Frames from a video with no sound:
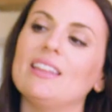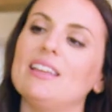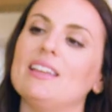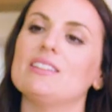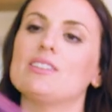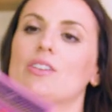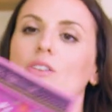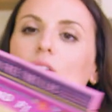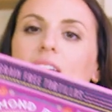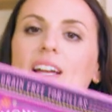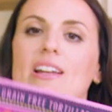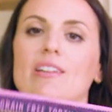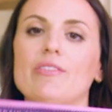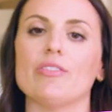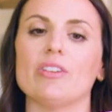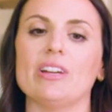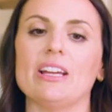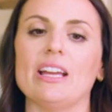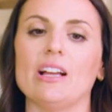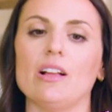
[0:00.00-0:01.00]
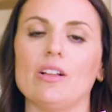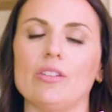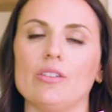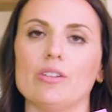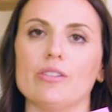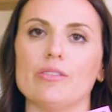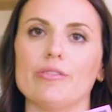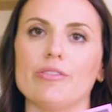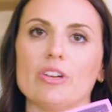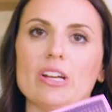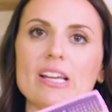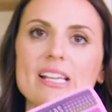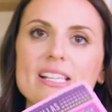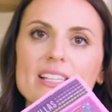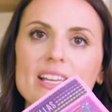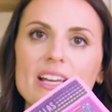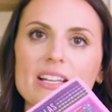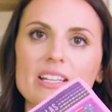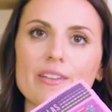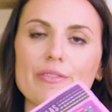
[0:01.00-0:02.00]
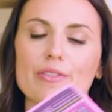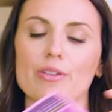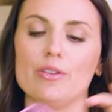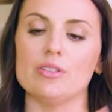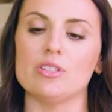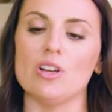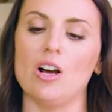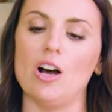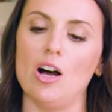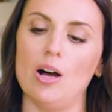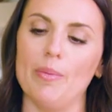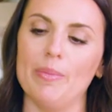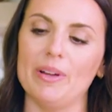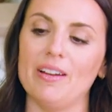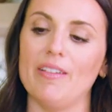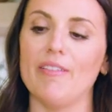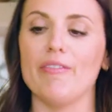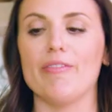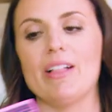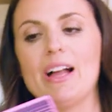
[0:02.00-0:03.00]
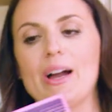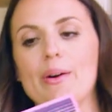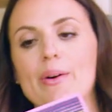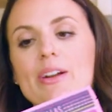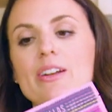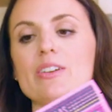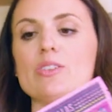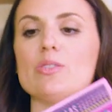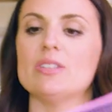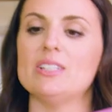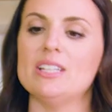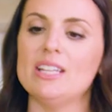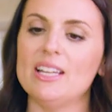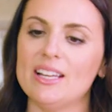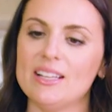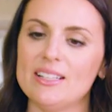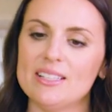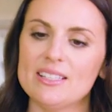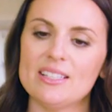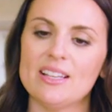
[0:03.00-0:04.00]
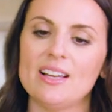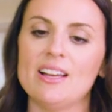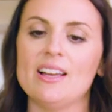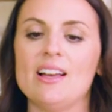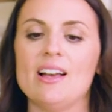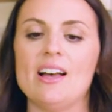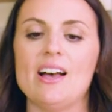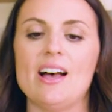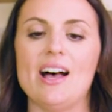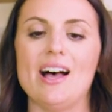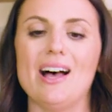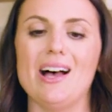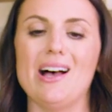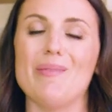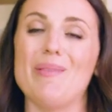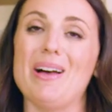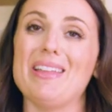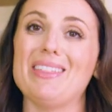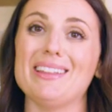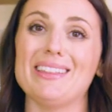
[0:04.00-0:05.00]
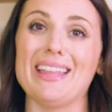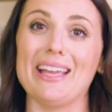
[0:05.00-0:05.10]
these grain-free and gluten-free Siete Foods almond flour tortillas. I think